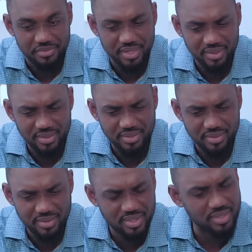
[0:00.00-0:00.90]
I think
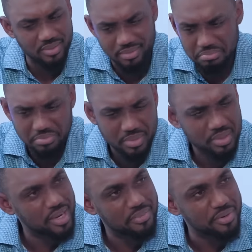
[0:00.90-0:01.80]
she's
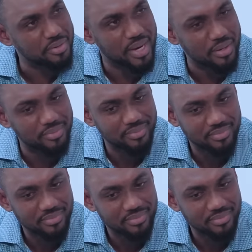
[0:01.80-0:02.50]
coming around.